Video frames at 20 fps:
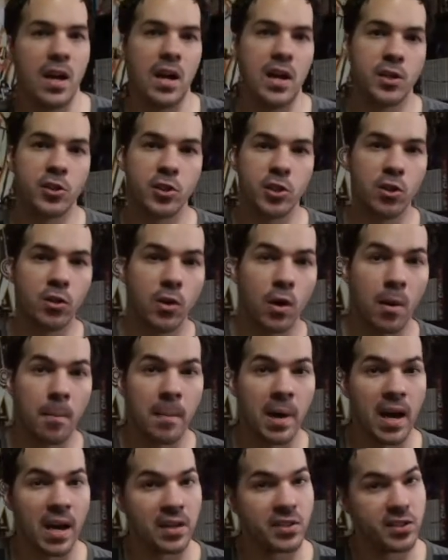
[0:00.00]
Shogo
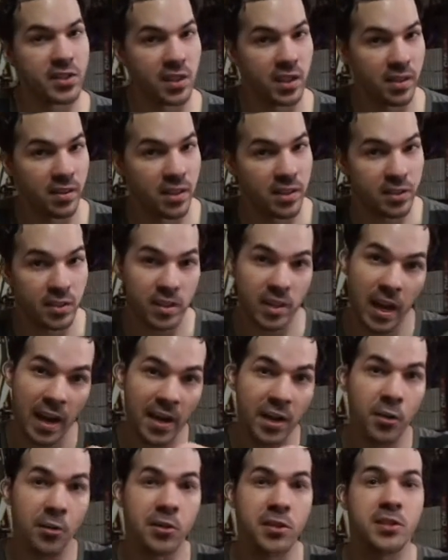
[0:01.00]
Amakusa.
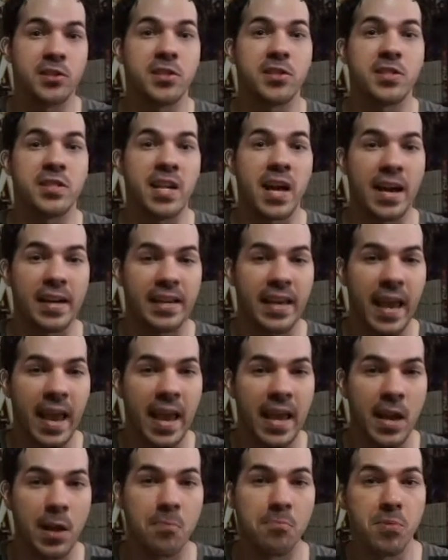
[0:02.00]
I know this is not
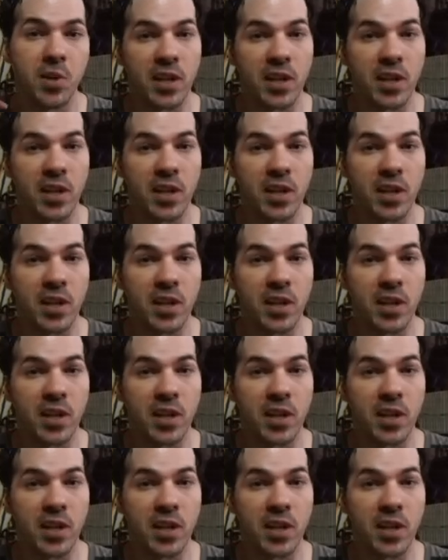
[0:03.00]
canon,